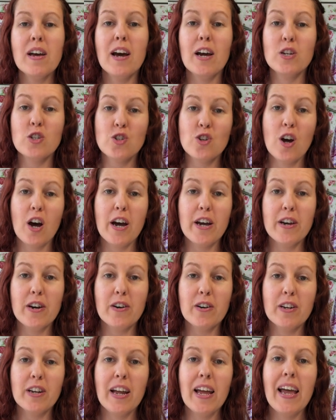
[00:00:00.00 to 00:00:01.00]
a try
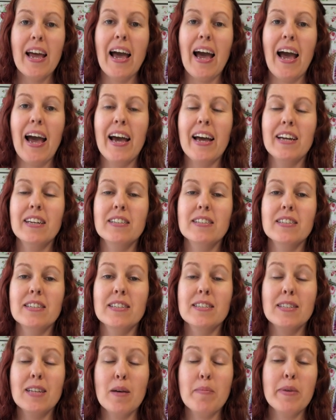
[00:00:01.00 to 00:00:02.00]
on and
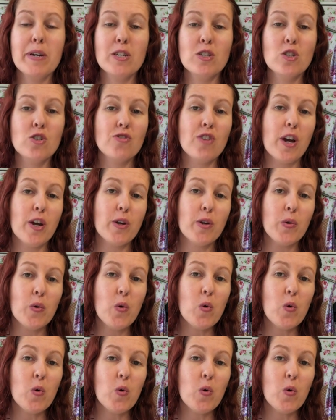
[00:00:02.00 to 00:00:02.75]
a summer stroke